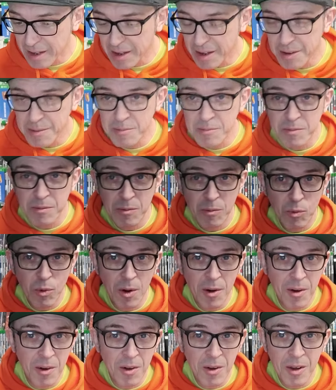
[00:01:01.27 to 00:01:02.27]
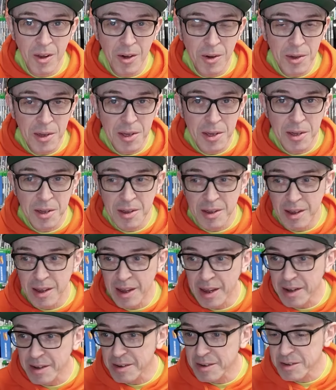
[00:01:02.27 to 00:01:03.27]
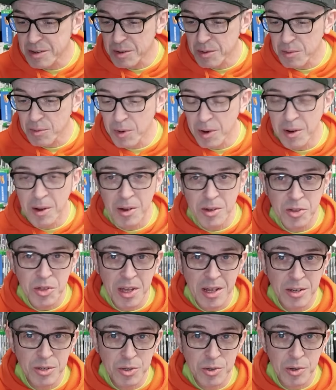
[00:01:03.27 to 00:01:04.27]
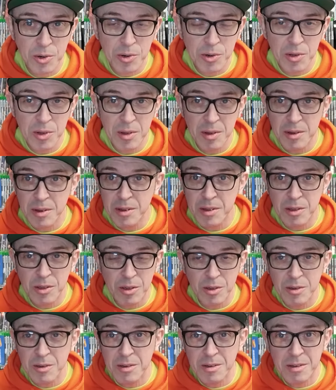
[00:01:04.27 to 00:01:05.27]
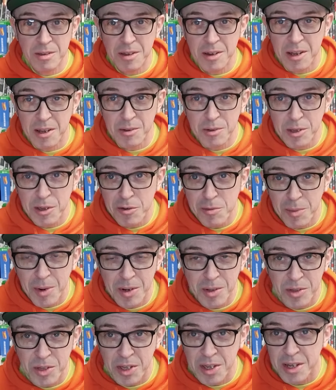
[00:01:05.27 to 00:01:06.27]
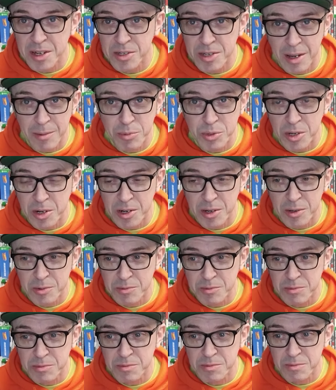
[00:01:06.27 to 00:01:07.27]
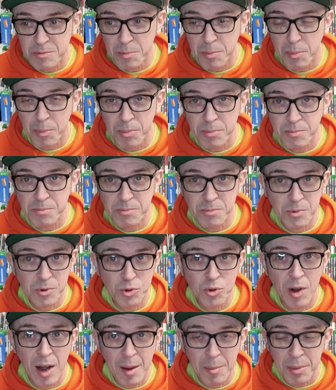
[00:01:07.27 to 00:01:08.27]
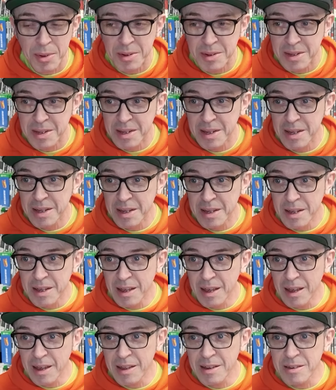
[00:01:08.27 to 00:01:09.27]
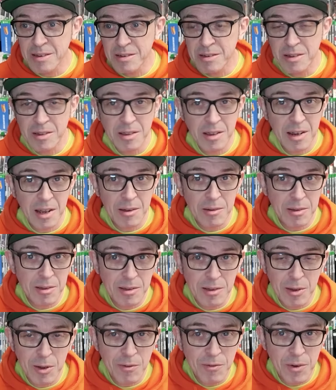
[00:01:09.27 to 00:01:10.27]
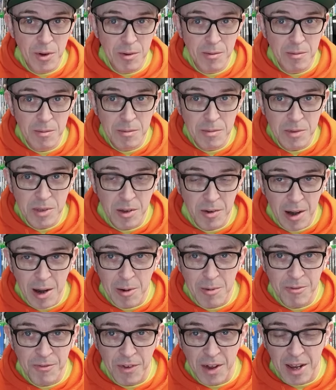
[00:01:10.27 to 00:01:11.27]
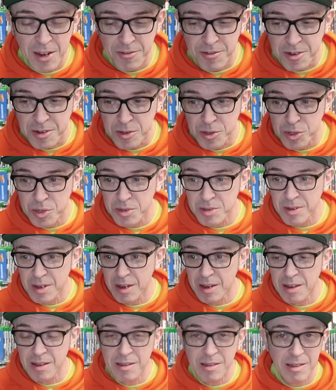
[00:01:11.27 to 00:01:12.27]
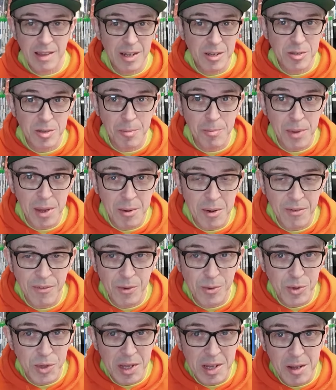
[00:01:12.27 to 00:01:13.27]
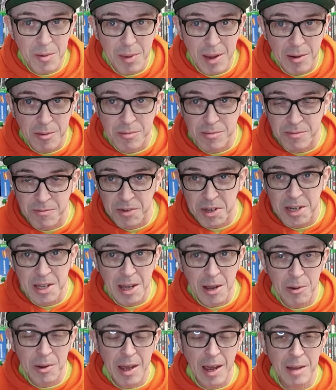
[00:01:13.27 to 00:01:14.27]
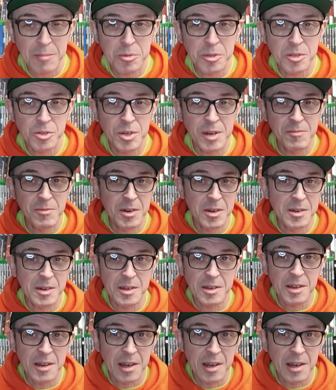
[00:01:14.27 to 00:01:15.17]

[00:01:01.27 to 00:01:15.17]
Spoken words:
And what I like and what I think's good, you know, you might think is absolute crap. And, you know, you've got your own favourites. And that's the beautiful thing about video games in general, isn't it?